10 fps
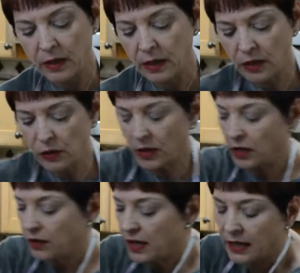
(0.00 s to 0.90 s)
And you
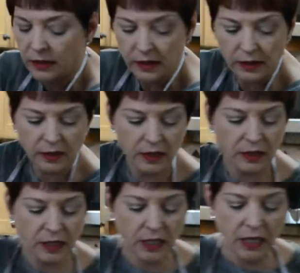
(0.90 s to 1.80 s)
hear that
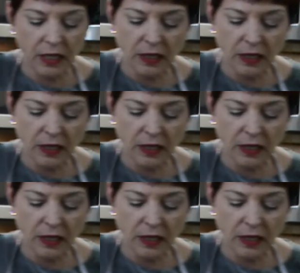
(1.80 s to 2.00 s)
sizzling.